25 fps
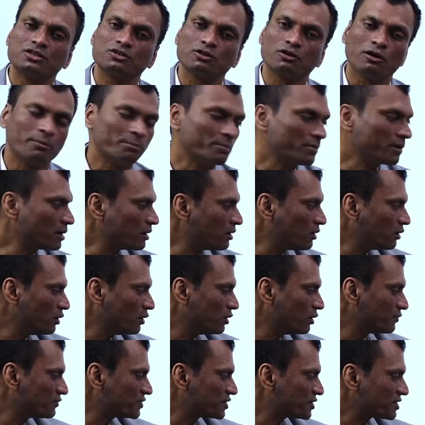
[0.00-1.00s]
topic
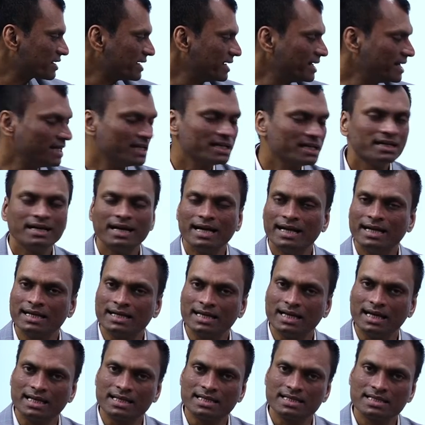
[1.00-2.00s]
of trend
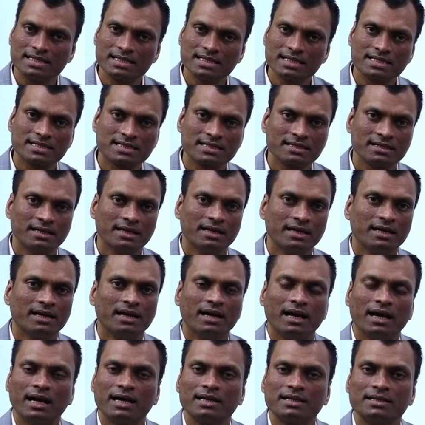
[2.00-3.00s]
analysis,
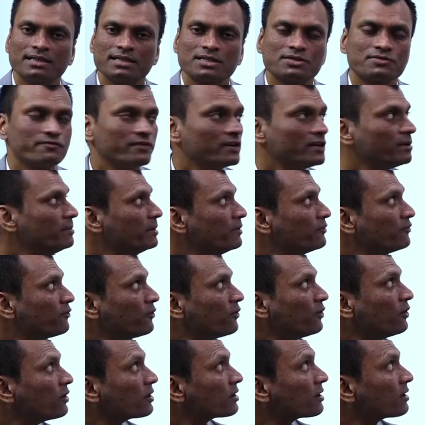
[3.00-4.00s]
and this will be
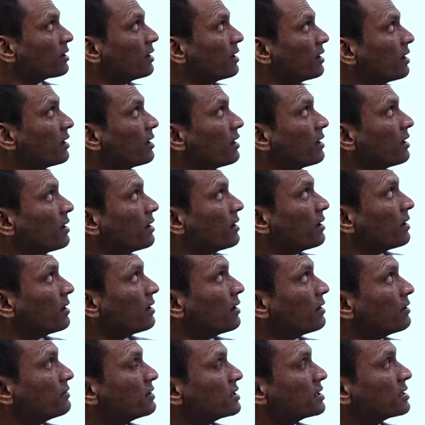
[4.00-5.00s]
for
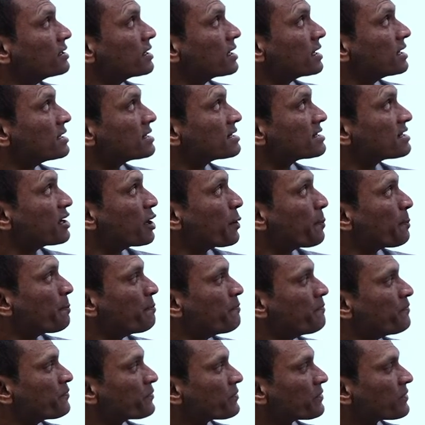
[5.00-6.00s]
what you can say
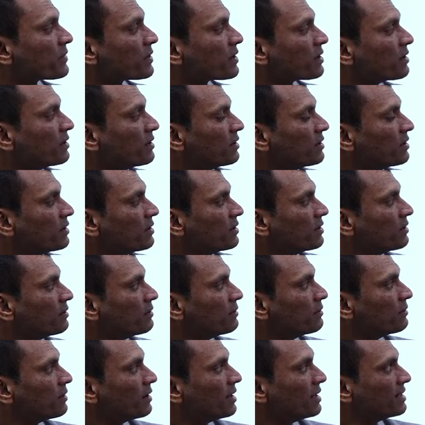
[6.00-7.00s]

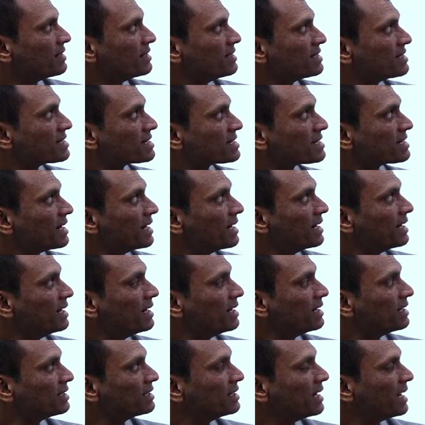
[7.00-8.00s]

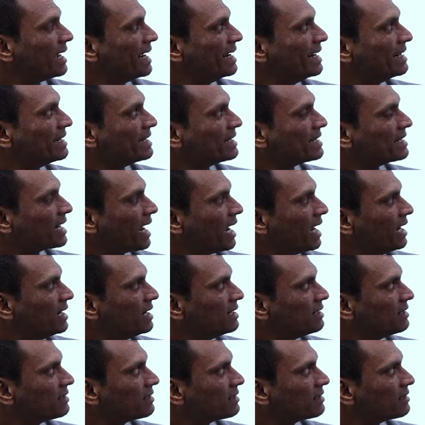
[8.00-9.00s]
understanding the
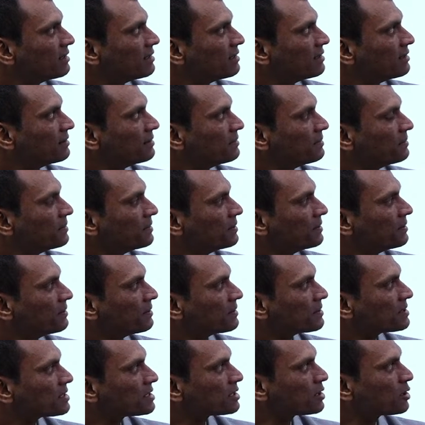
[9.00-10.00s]
entire
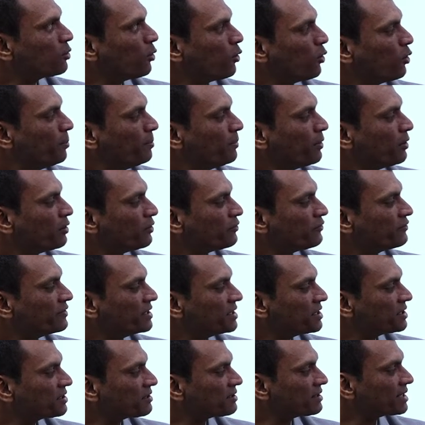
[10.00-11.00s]
scope of
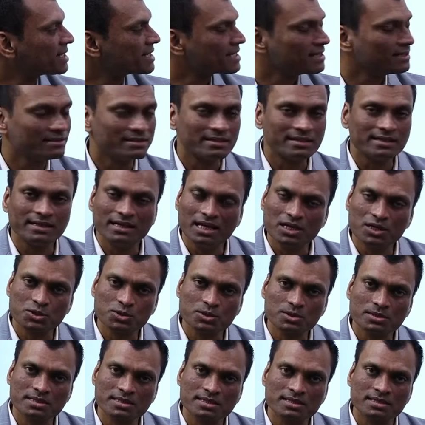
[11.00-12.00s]
international
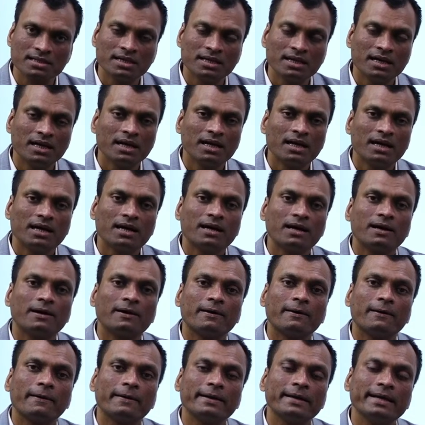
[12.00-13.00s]
relations
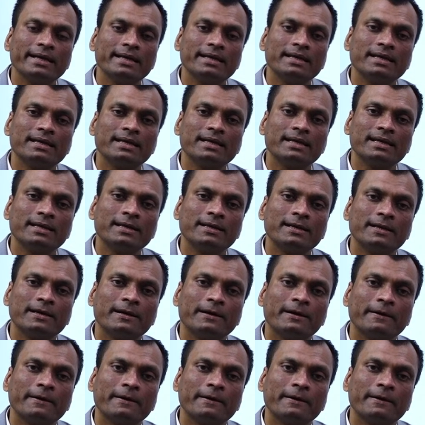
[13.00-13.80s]
in